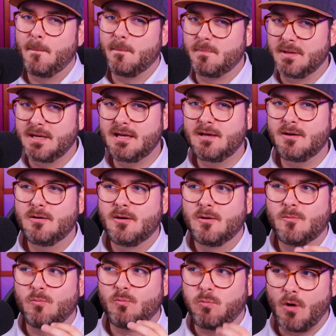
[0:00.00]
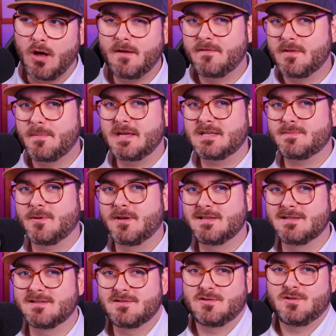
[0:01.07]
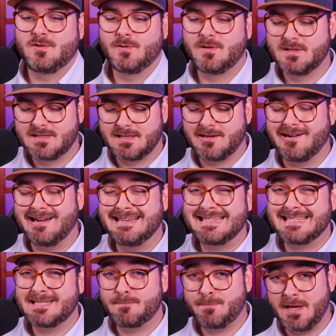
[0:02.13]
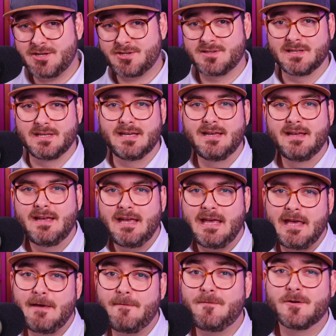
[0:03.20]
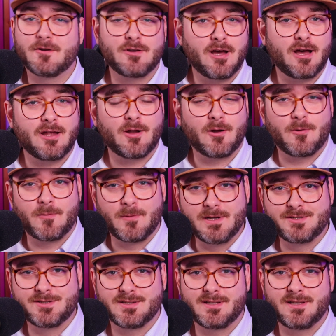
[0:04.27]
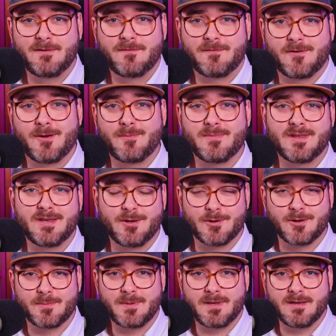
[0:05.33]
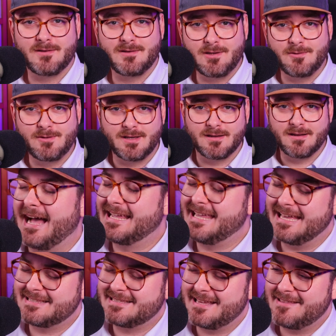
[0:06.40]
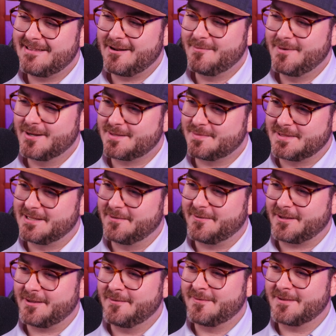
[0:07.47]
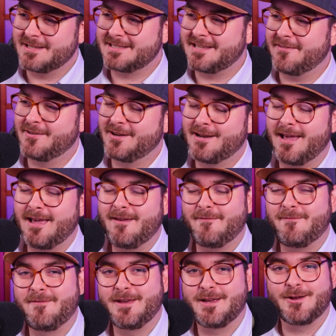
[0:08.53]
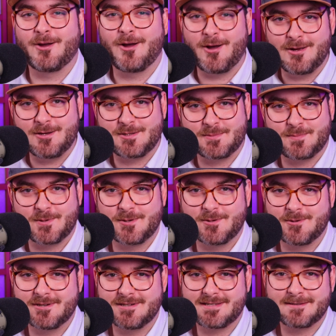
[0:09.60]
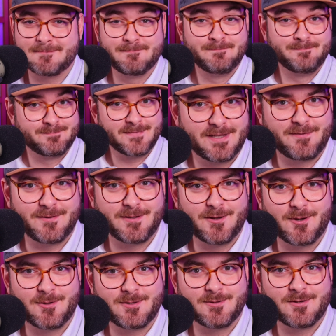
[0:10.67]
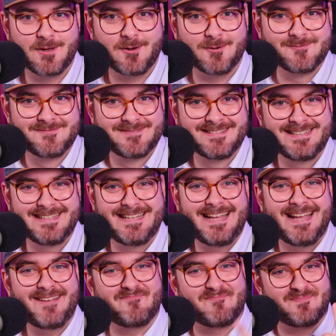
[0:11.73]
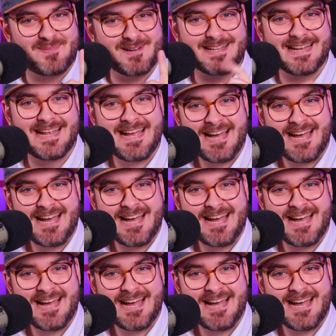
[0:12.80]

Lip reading: be one of the best places to consider, especially if you're not originally from the European Union. I can't say that I'm here specifically for the 7 and 8 figure entrepreneurs. If you know, you know. But